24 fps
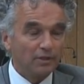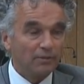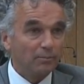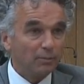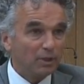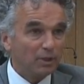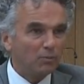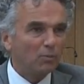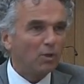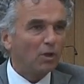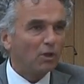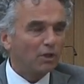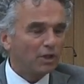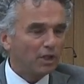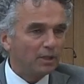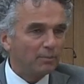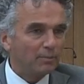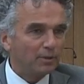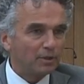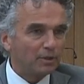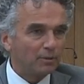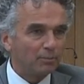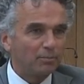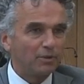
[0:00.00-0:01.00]
And meanwhile
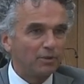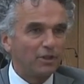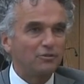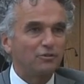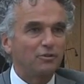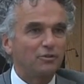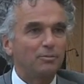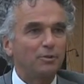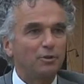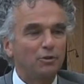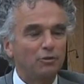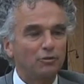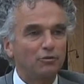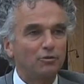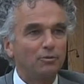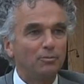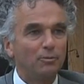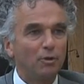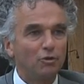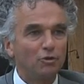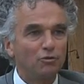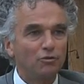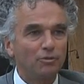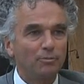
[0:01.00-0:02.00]
keeping the pressure, because
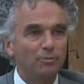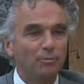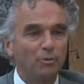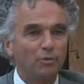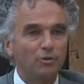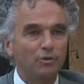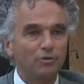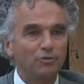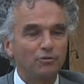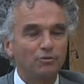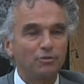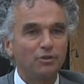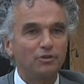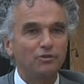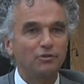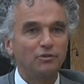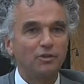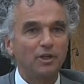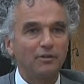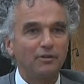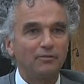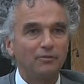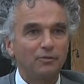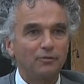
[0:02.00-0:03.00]
the most important
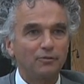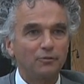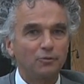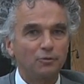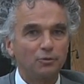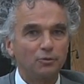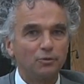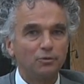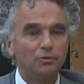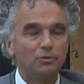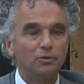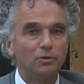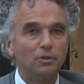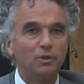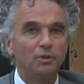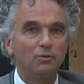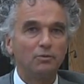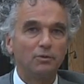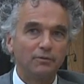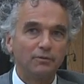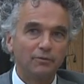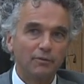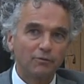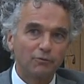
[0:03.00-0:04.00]
reason I withdrew,
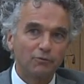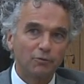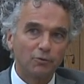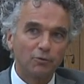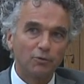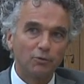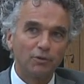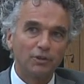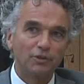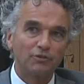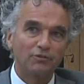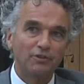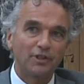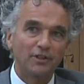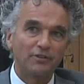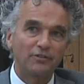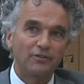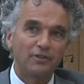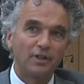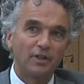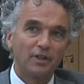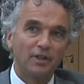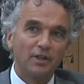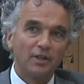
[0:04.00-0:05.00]
we withdrew, is
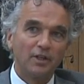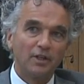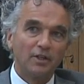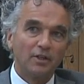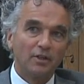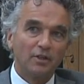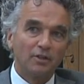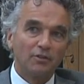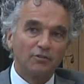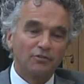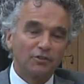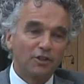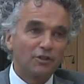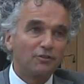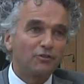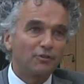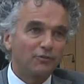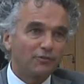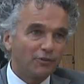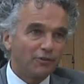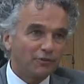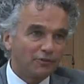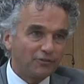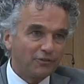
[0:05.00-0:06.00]
that
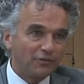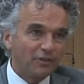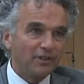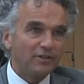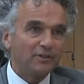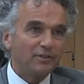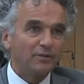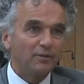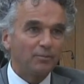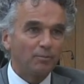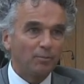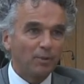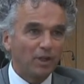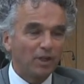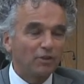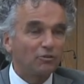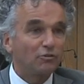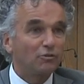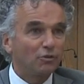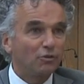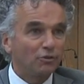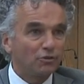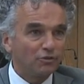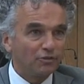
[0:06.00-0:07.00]
six of the ten
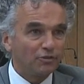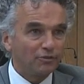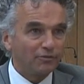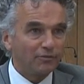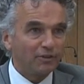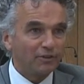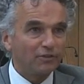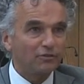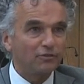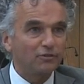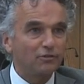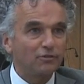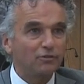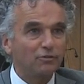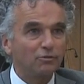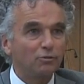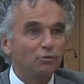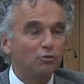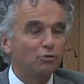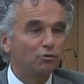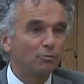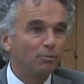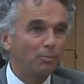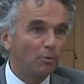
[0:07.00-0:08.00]
biggest Dutch
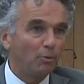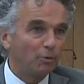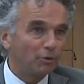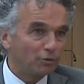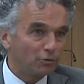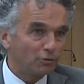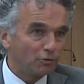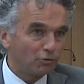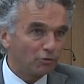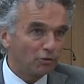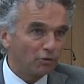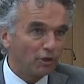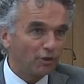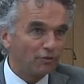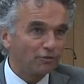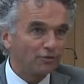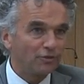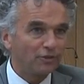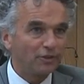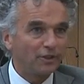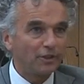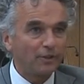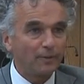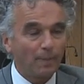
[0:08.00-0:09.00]
investors who supported us
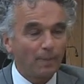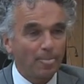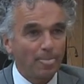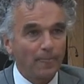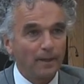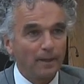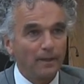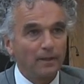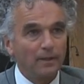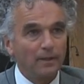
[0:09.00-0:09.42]
last year